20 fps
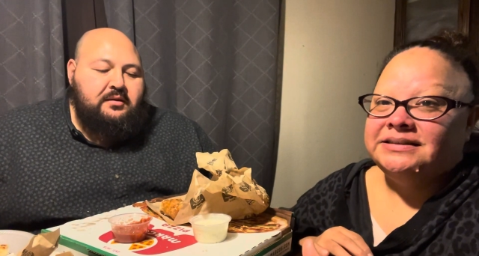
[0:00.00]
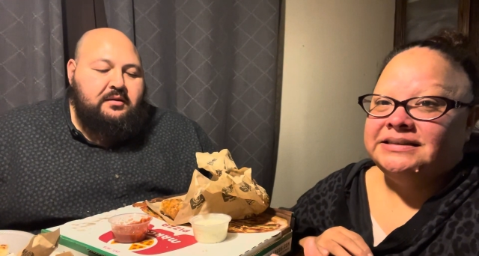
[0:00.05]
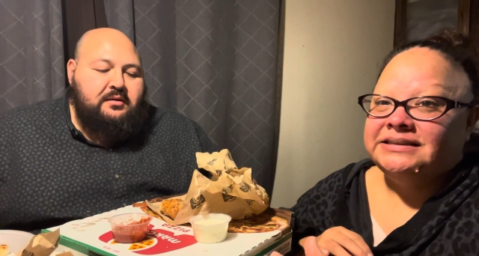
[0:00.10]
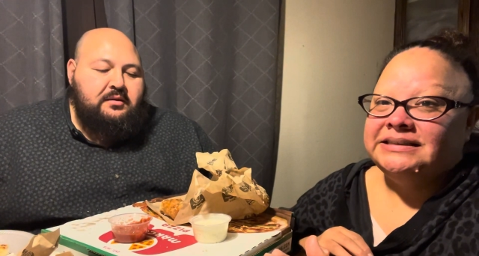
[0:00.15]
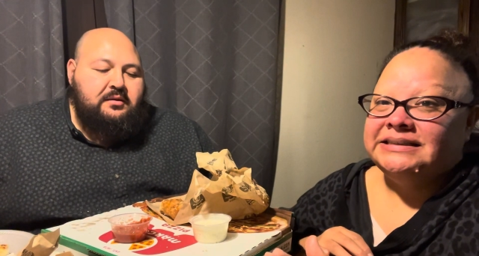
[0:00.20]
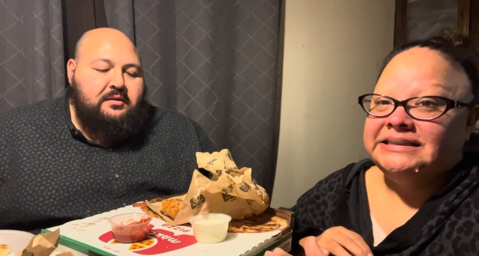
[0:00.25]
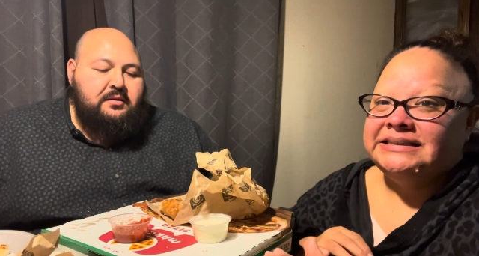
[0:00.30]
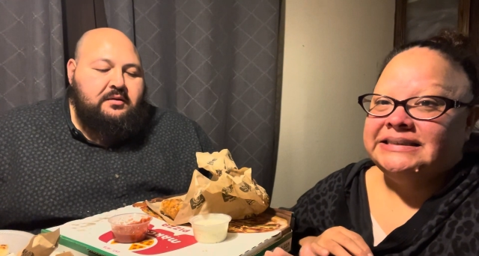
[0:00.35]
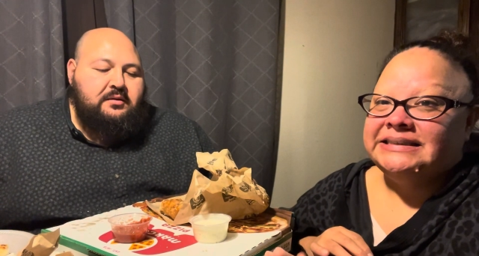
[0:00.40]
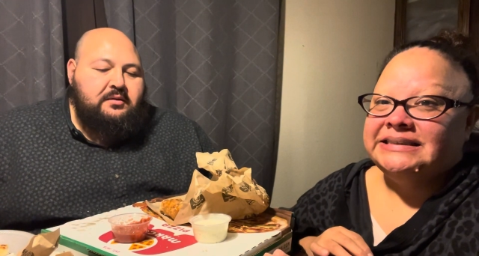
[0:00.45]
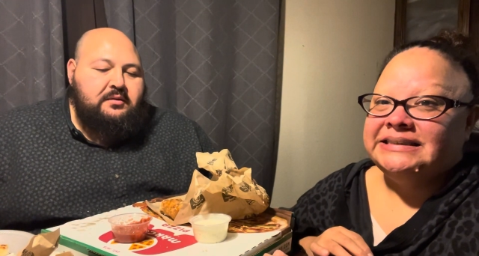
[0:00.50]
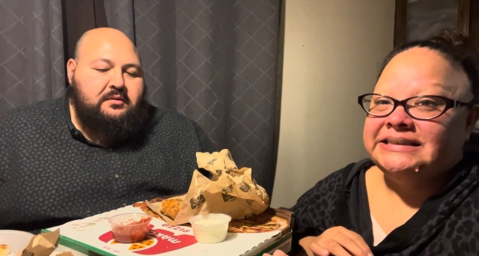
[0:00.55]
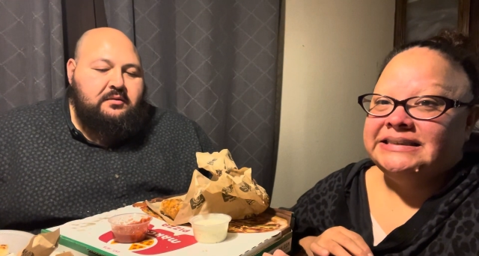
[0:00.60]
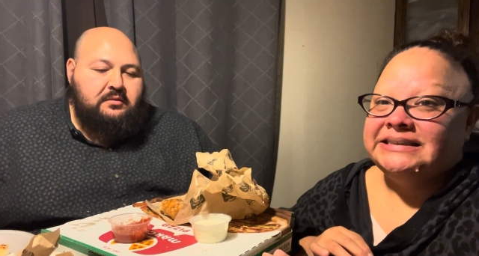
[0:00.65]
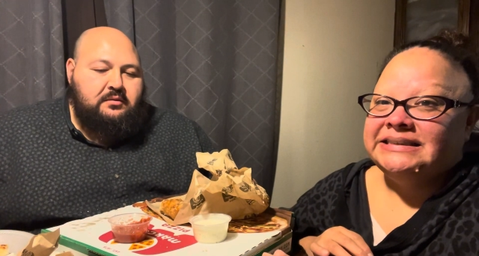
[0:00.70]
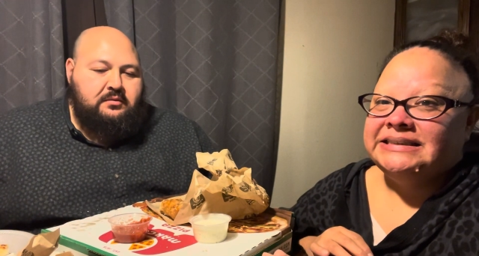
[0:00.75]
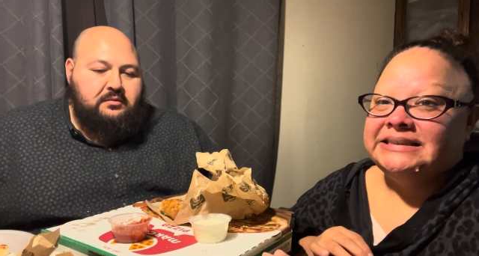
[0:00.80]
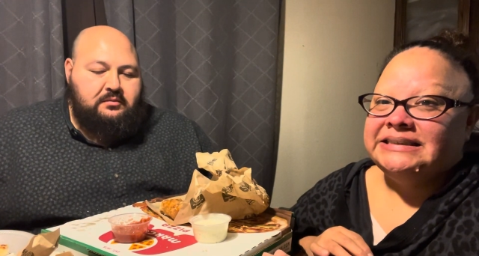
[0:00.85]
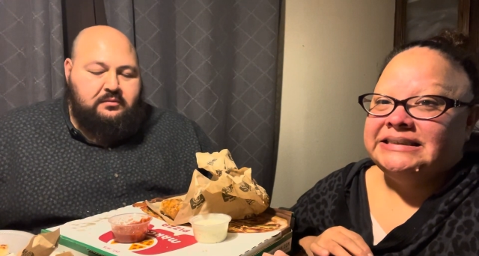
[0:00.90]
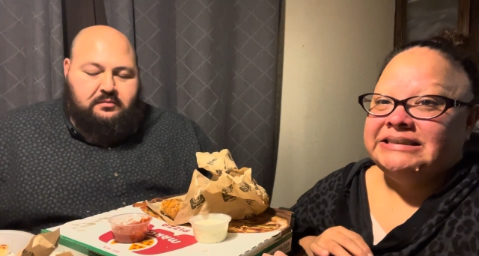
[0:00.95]

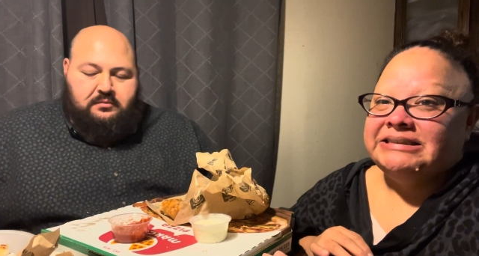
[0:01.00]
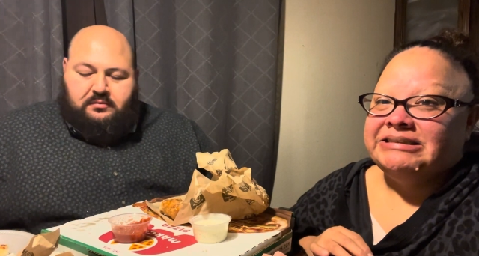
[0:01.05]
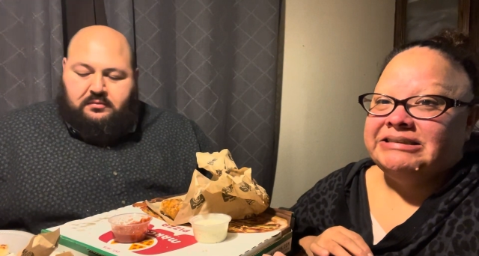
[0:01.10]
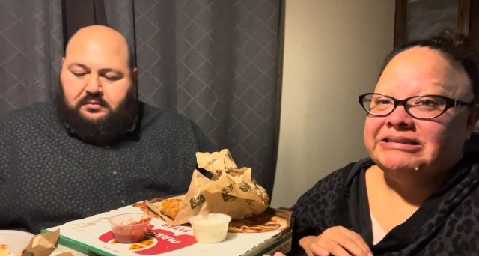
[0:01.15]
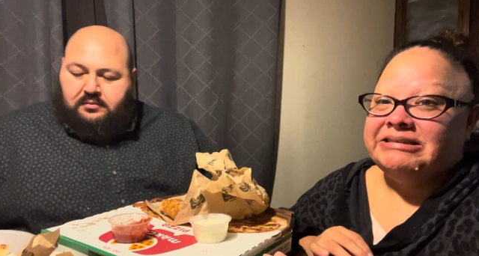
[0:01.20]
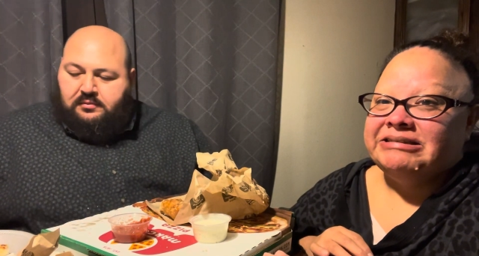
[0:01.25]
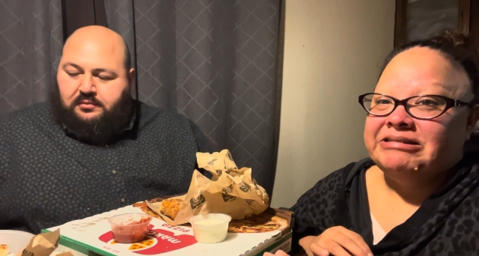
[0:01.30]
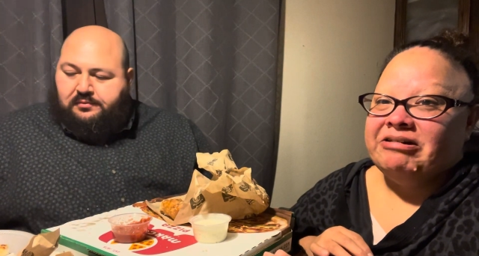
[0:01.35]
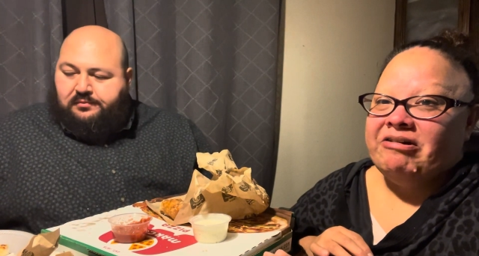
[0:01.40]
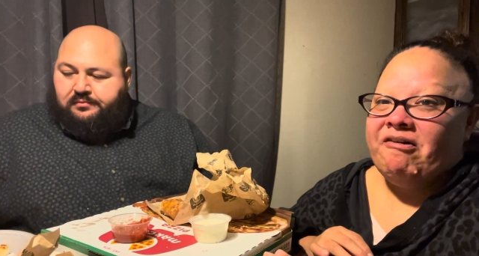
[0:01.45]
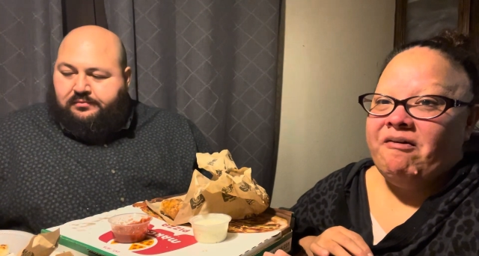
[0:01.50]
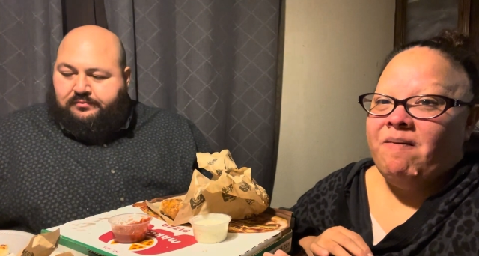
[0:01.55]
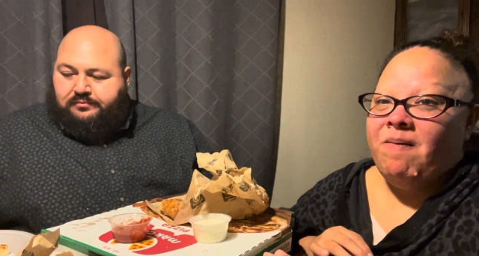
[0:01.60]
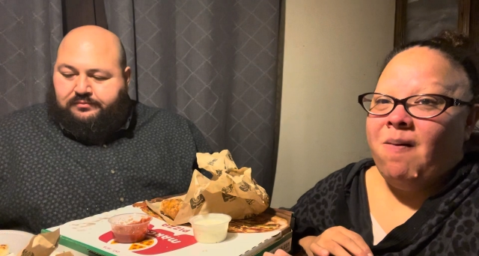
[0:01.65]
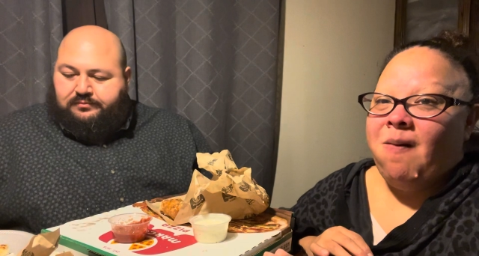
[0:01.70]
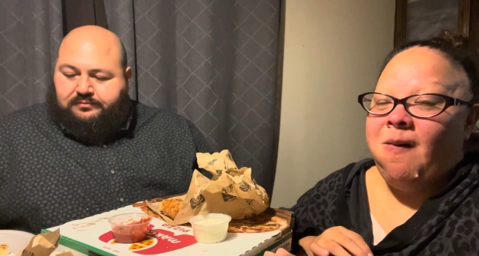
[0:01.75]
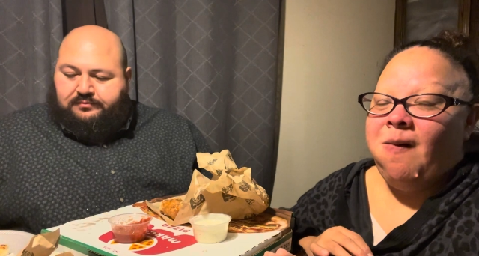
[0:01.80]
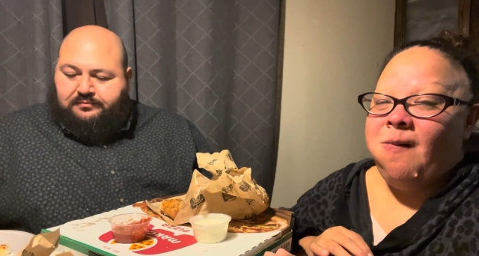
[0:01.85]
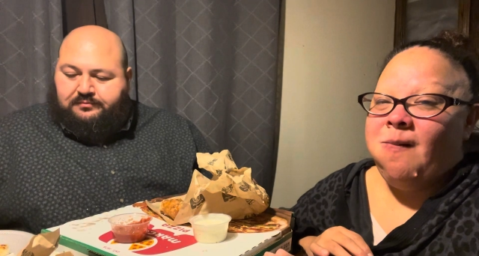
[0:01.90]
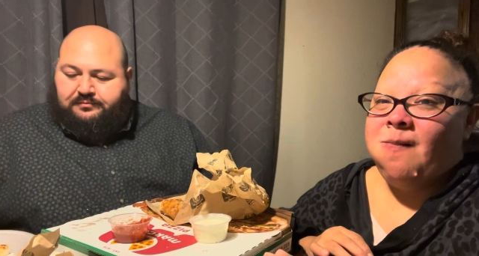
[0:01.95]

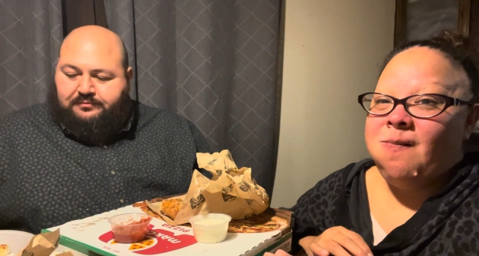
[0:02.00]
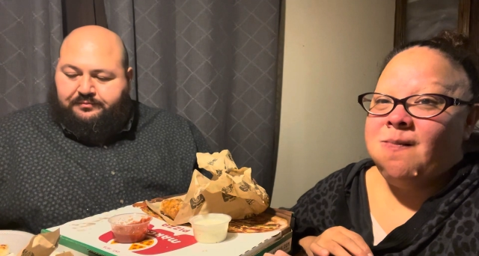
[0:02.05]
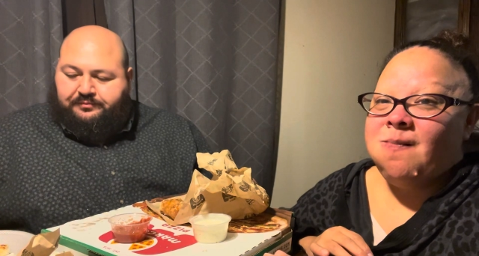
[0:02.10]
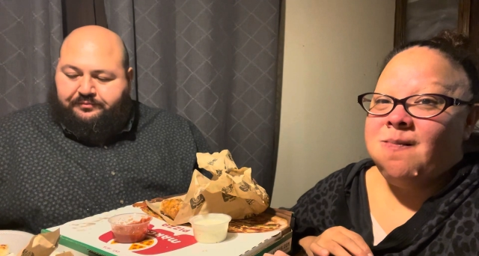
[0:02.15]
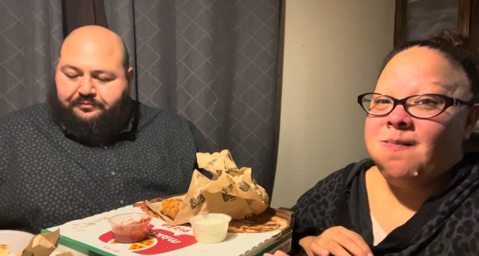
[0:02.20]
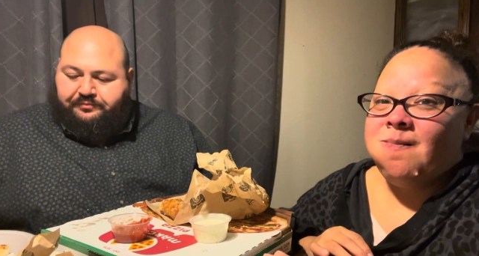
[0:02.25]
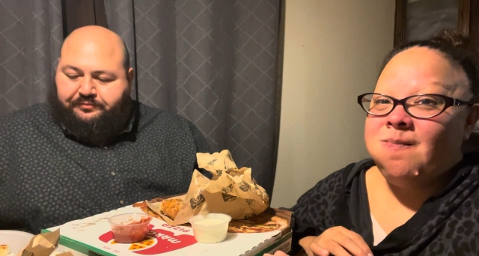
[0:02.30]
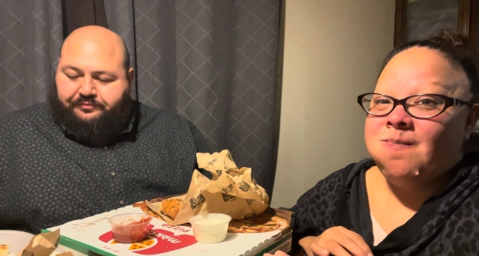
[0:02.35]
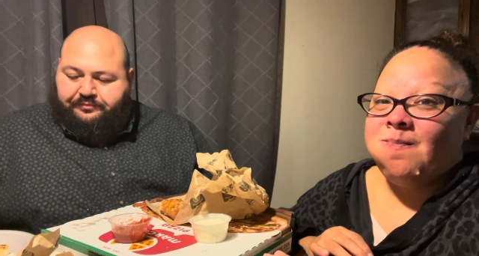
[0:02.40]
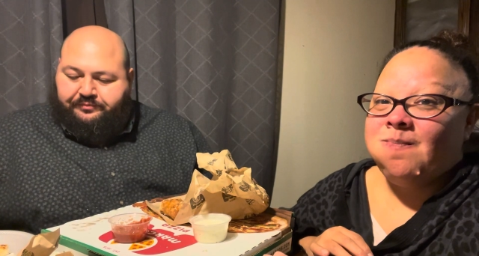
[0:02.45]
Nothing is said.